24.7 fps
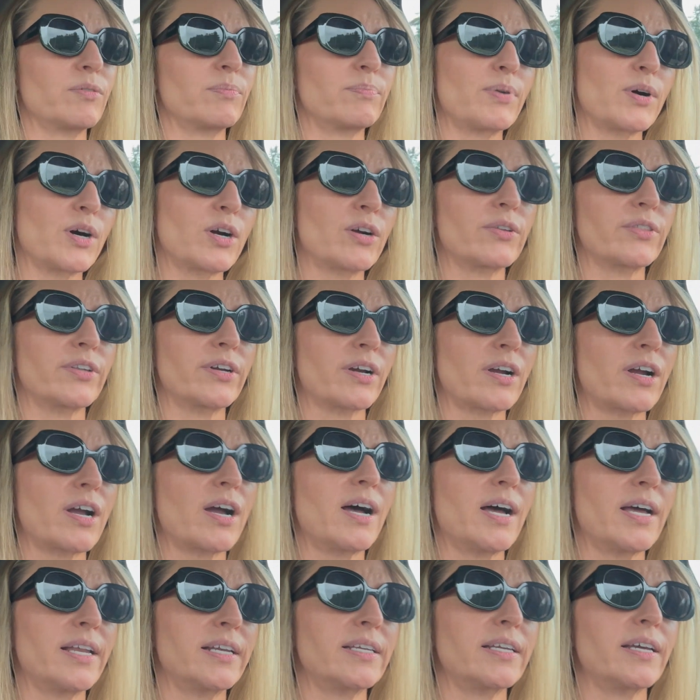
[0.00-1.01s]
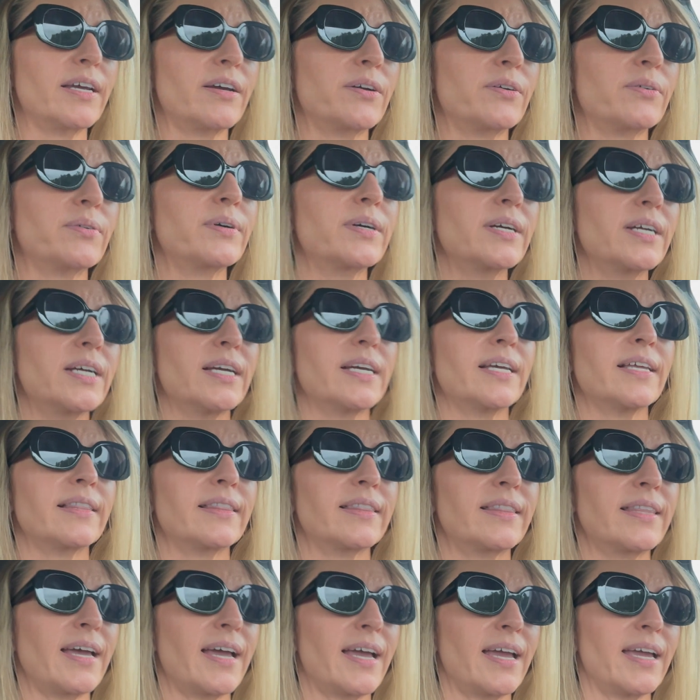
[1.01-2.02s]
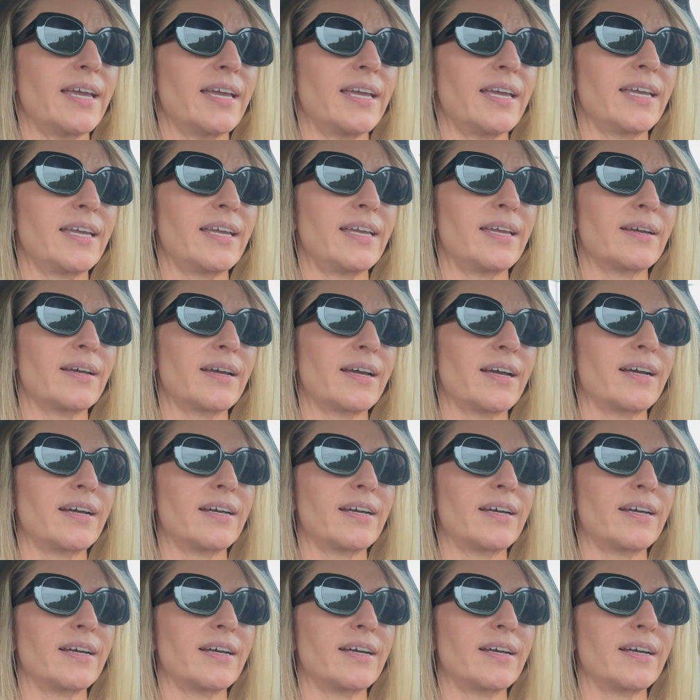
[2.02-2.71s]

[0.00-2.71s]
borrow their condo, they